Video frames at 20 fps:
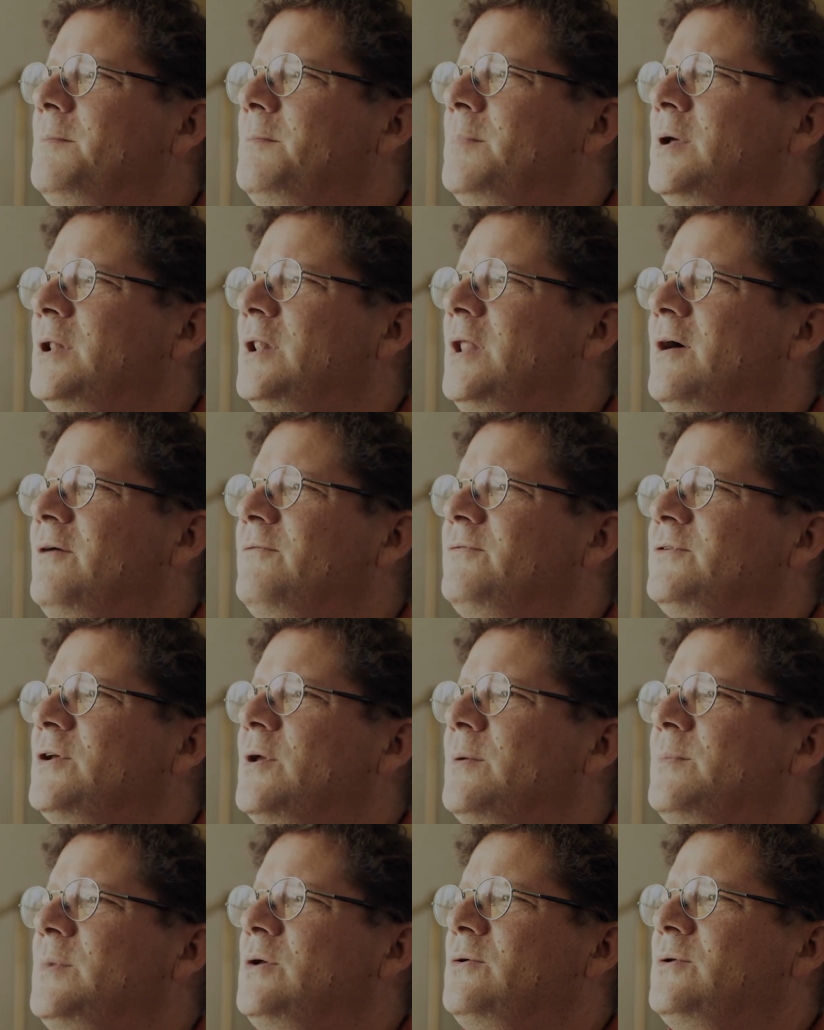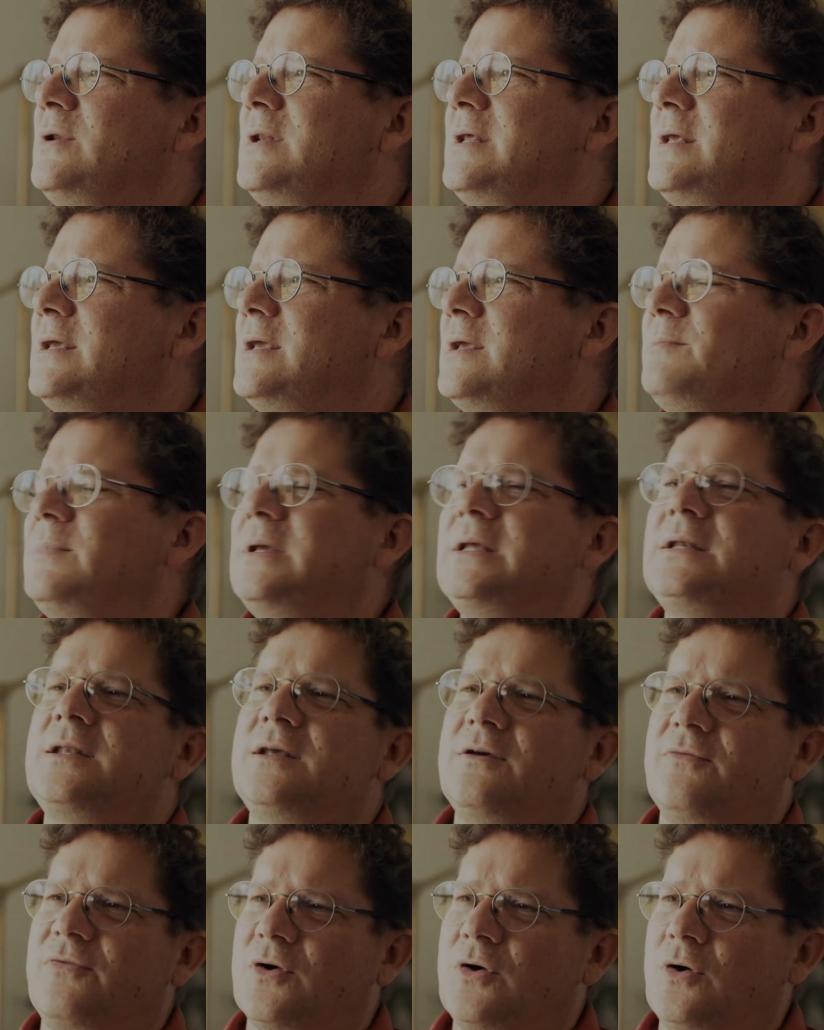beloved community can be
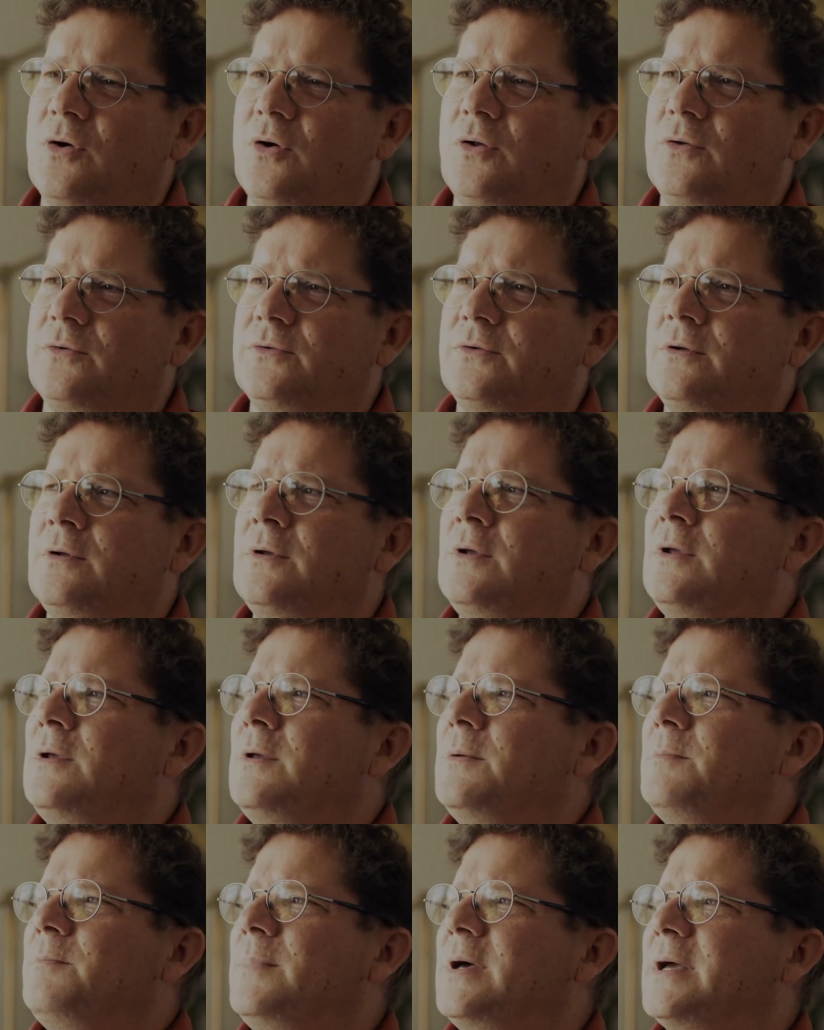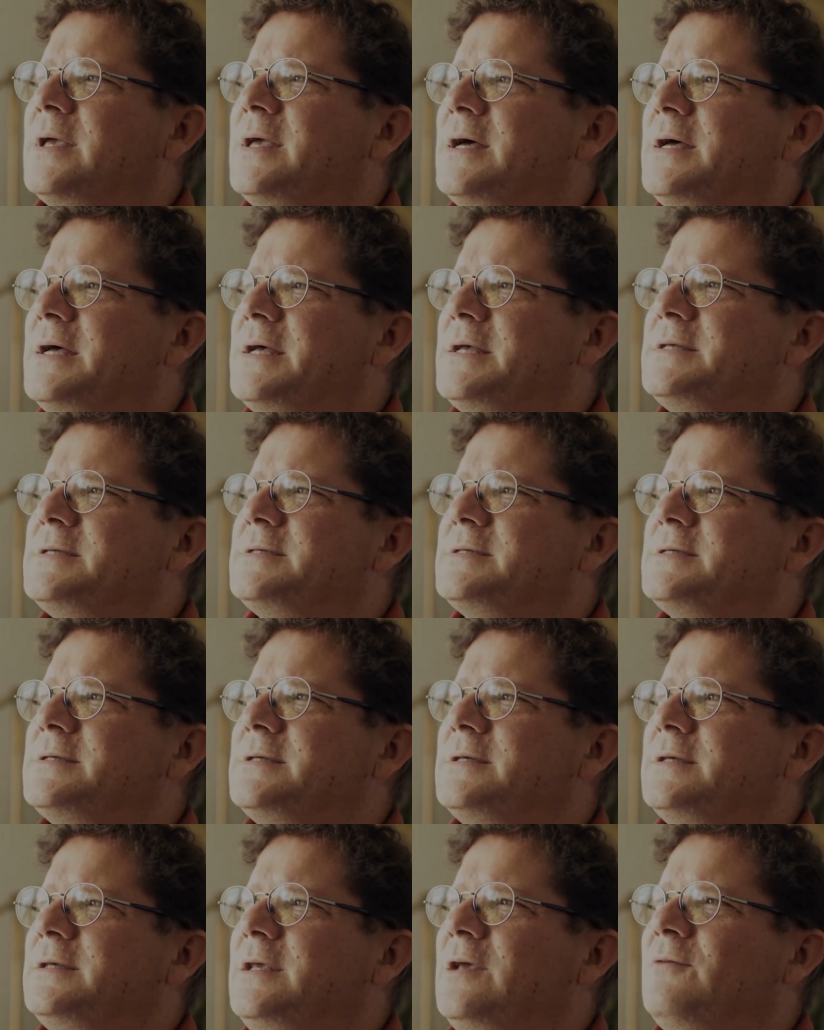difficult, because
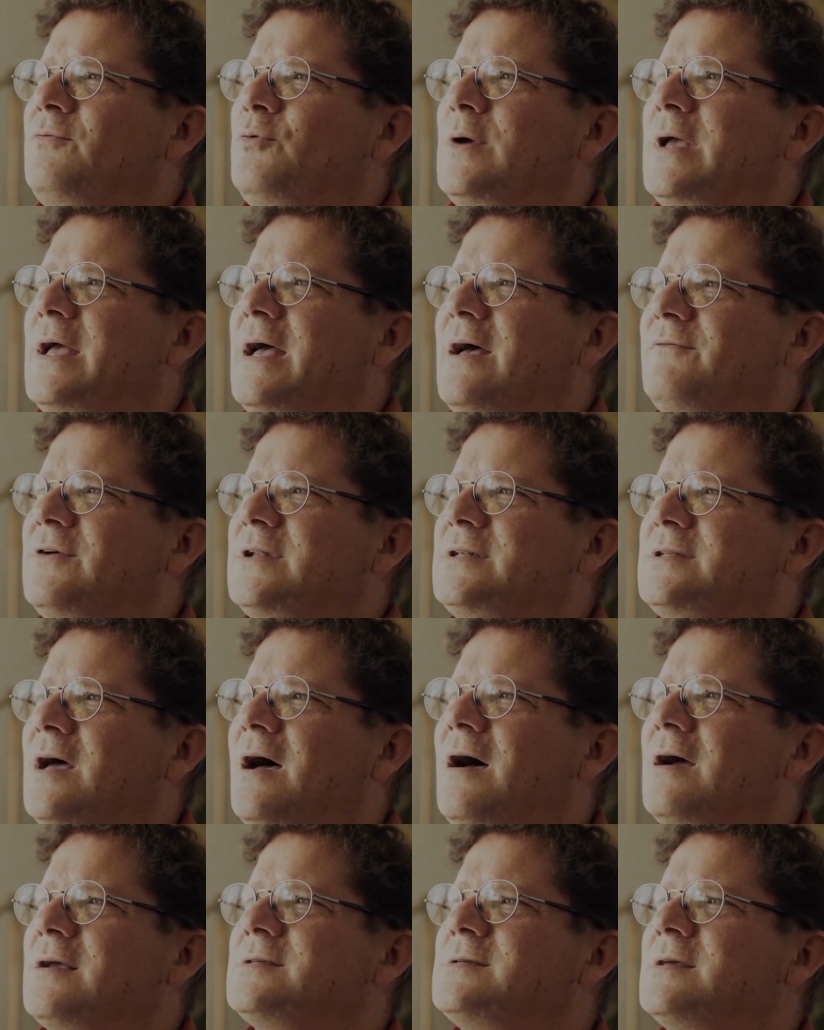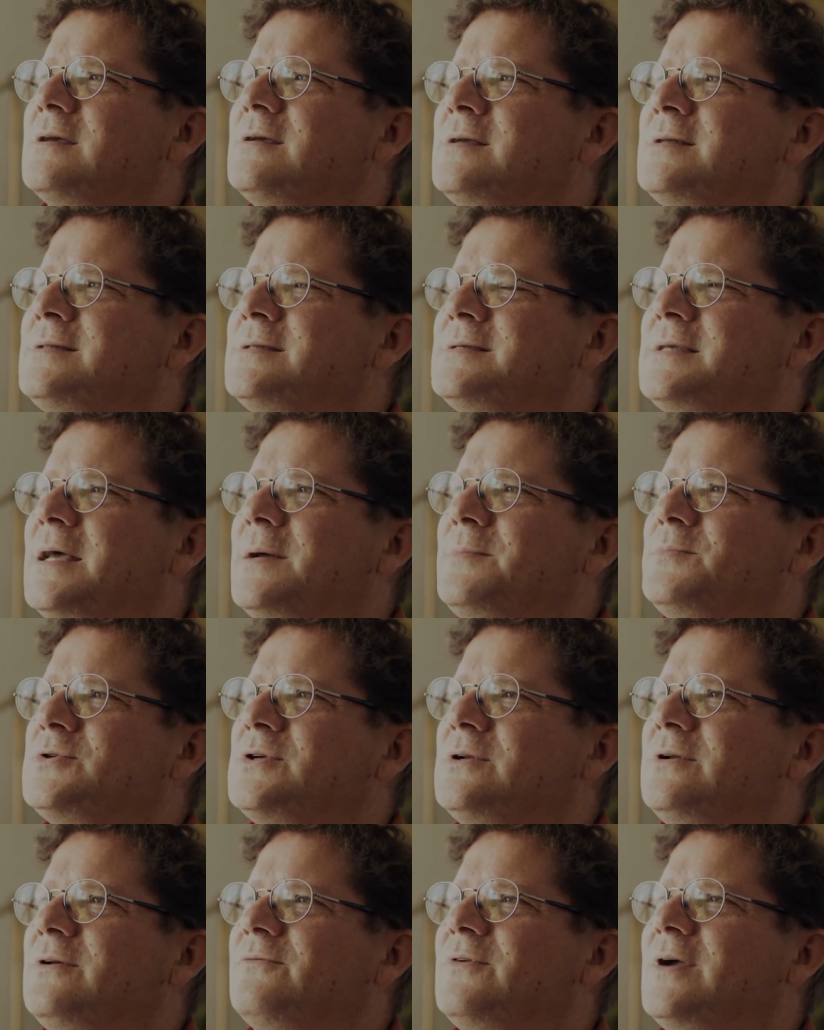if we have a toxic
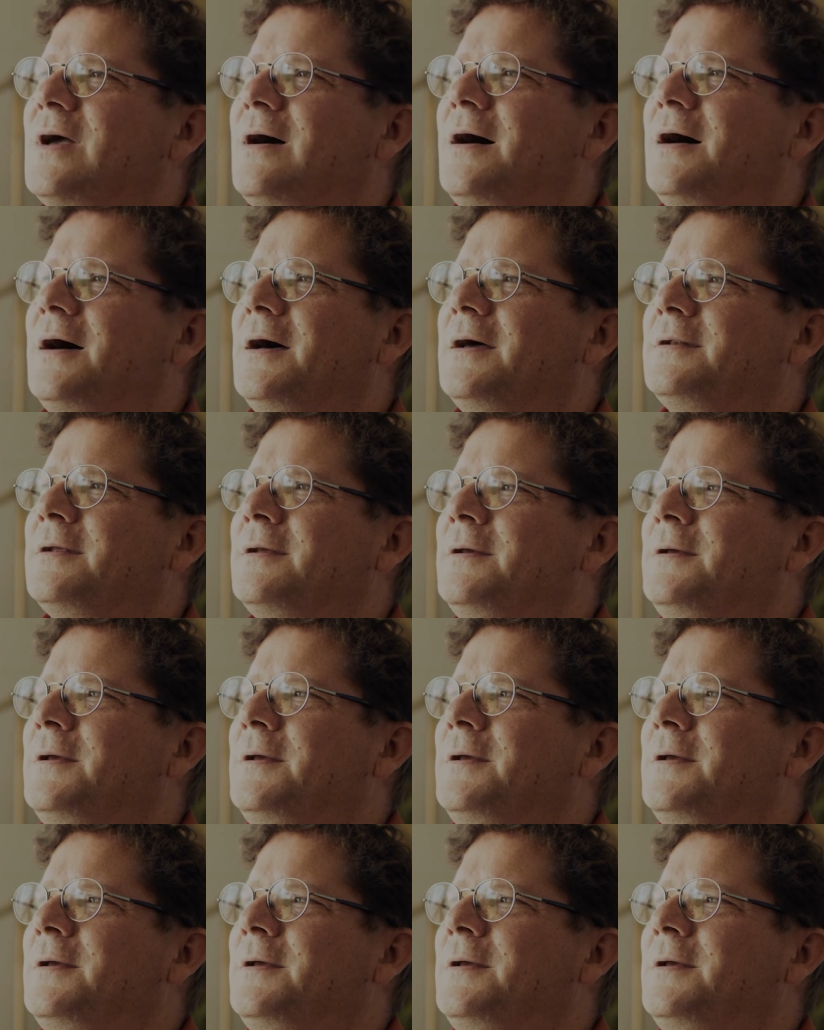conception of God,